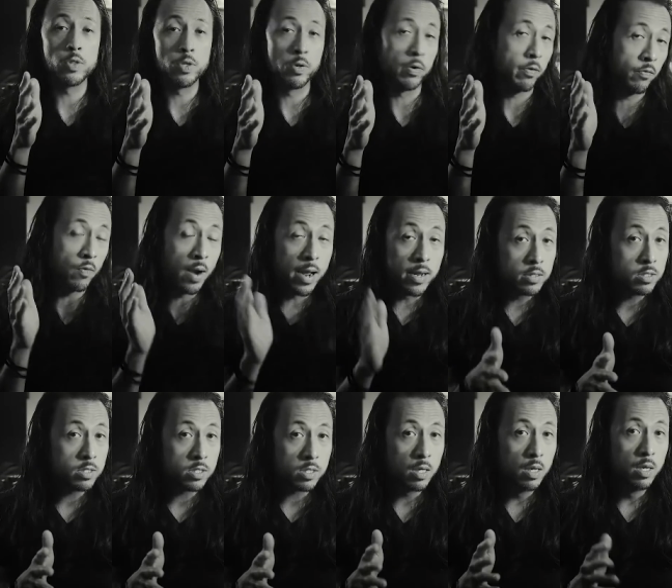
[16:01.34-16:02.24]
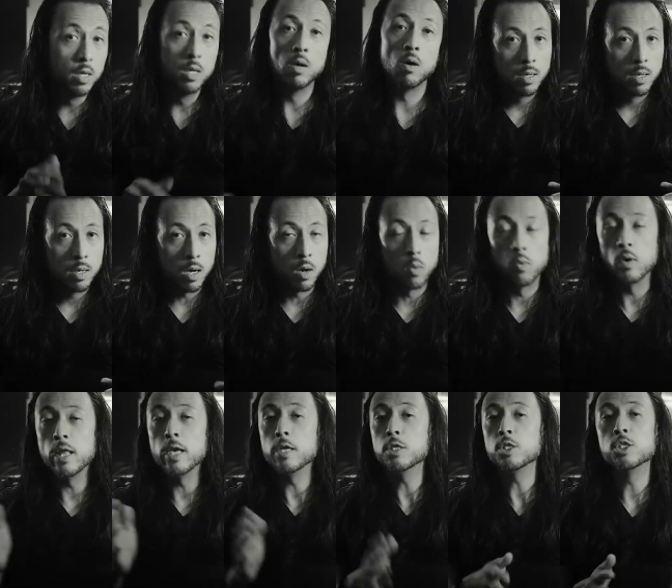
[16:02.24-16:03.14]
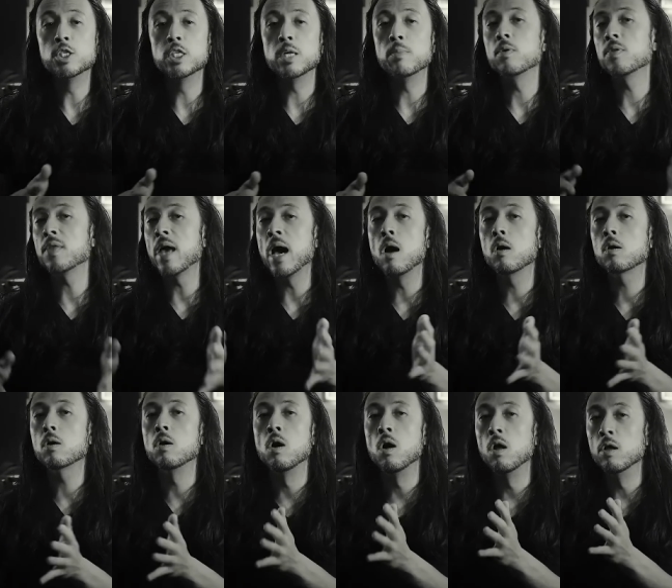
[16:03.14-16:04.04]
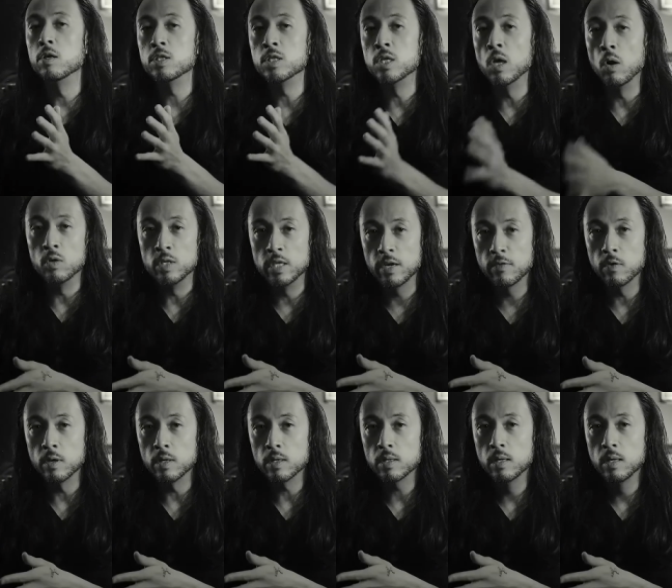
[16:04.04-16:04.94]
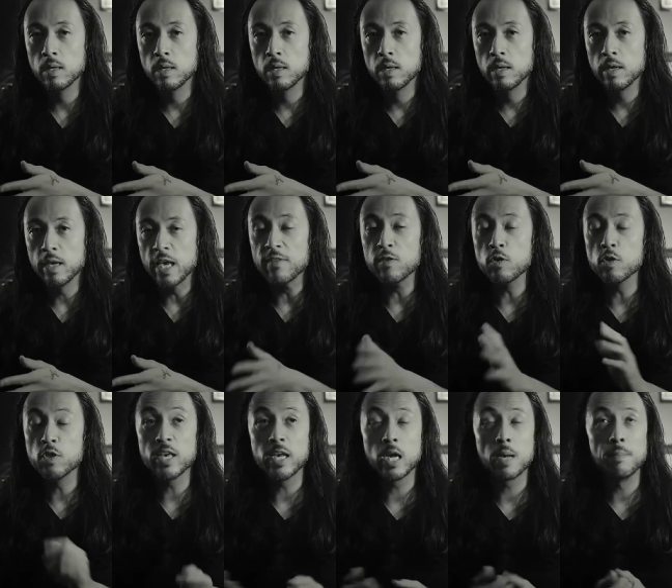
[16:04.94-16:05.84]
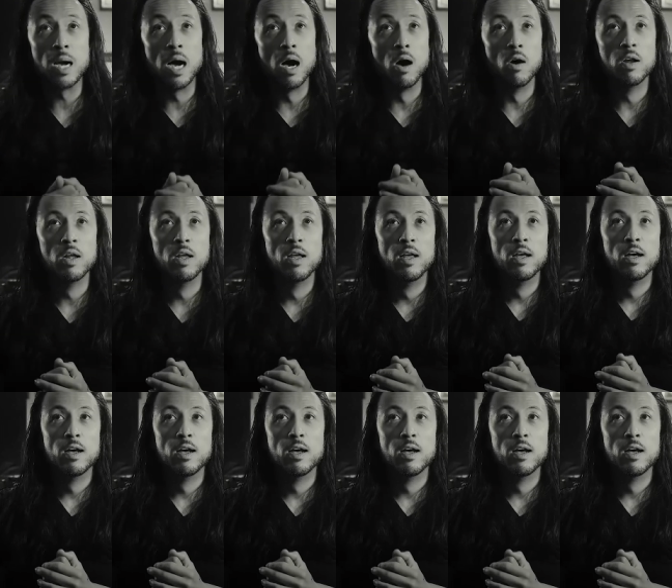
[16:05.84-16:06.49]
with your friends. A relationship with alcohol is no different. If you think about